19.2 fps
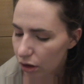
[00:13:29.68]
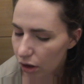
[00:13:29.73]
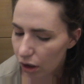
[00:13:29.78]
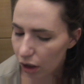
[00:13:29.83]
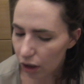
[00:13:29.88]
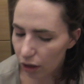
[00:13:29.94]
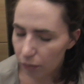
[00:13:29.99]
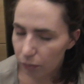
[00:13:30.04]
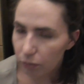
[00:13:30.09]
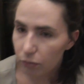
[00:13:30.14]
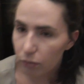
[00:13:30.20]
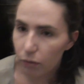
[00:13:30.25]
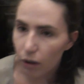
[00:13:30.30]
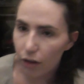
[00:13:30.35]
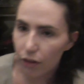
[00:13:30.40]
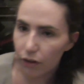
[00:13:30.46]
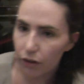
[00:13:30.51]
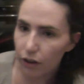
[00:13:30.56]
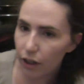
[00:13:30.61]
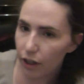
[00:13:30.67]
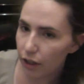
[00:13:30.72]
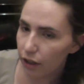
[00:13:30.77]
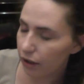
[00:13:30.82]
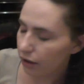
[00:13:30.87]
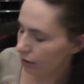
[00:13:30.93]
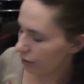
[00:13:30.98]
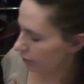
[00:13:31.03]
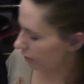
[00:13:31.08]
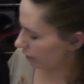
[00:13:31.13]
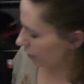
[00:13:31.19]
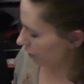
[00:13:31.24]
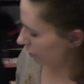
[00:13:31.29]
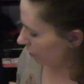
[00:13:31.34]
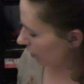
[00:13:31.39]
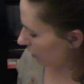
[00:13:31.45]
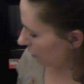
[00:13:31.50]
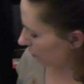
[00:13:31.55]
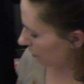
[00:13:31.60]
Whether it is, can
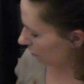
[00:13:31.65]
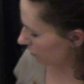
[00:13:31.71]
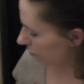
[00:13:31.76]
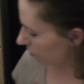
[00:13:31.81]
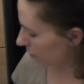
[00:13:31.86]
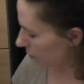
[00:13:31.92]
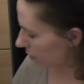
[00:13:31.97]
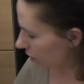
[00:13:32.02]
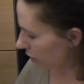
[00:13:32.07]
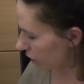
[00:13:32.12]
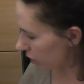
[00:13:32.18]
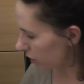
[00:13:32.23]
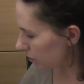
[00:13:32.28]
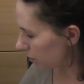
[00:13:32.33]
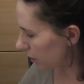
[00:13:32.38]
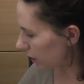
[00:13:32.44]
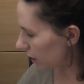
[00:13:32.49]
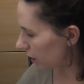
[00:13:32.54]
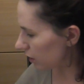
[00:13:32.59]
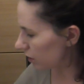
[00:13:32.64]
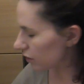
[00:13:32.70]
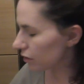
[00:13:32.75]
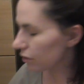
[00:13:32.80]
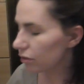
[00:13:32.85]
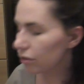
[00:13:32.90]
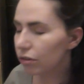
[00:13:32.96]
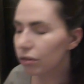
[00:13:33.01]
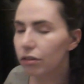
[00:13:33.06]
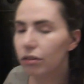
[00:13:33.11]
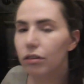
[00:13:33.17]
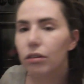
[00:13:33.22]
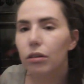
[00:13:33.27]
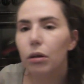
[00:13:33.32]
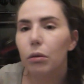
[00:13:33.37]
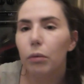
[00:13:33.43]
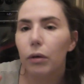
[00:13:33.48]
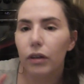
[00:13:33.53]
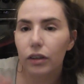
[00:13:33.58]
you get away from my bushes please?
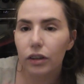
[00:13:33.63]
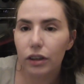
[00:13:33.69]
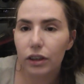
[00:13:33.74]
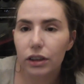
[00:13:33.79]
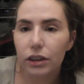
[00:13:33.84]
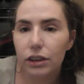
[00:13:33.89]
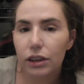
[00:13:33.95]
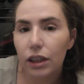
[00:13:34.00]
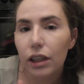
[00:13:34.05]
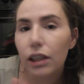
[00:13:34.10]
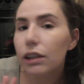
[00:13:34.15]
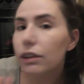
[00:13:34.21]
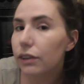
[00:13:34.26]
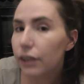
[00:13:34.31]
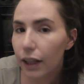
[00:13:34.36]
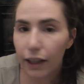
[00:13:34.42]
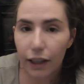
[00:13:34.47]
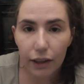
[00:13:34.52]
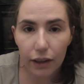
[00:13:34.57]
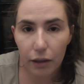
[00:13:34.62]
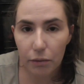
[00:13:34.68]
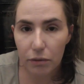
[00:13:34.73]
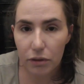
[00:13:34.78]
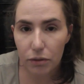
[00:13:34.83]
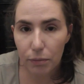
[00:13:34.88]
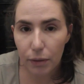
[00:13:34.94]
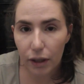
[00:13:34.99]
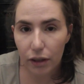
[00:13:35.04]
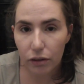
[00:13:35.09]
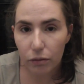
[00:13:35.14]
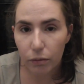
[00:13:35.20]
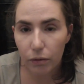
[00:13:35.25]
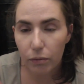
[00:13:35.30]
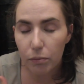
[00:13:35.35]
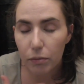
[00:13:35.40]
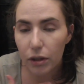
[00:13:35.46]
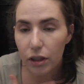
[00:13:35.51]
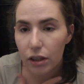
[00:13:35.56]
Whether it's taking them to bed
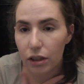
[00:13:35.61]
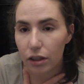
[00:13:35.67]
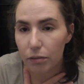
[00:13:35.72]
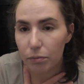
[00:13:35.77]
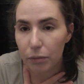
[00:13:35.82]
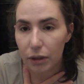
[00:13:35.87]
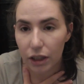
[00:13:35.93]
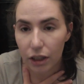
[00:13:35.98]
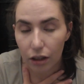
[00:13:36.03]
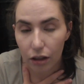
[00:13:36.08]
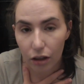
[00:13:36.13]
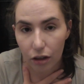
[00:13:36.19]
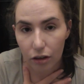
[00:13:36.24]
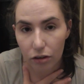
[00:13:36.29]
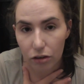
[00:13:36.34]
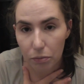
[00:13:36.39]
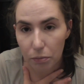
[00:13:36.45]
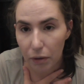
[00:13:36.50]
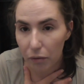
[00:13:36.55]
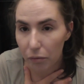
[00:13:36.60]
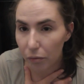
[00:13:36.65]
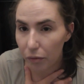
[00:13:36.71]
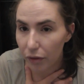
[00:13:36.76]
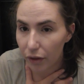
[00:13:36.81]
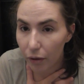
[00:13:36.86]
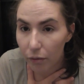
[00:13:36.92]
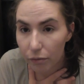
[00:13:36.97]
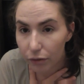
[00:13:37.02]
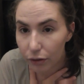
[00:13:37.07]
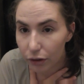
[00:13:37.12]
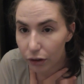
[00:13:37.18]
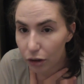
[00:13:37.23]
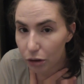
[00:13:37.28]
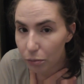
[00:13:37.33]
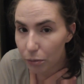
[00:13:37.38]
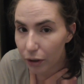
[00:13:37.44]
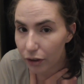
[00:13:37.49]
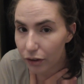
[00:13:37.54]
with me getting into bed with them for a
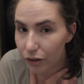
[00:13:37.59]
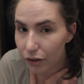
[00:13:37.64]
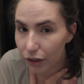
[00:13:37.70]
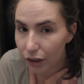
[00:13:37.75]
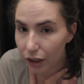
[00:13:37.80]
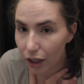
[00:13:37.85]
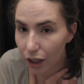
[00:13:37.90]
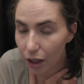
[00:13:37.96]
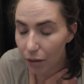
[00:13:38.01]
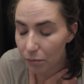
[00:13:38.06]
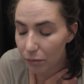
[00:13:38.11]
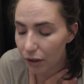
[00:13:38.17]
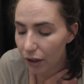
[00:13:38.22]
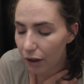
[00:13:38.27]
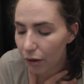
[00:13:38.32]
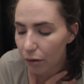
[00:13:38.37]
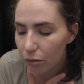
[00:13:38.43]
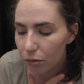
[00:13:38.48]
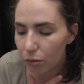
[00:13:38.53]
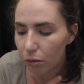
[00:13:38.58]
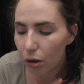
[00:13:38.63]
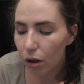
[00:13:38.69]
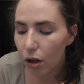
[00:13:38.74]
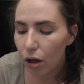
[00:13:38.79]
little bit till they calm down,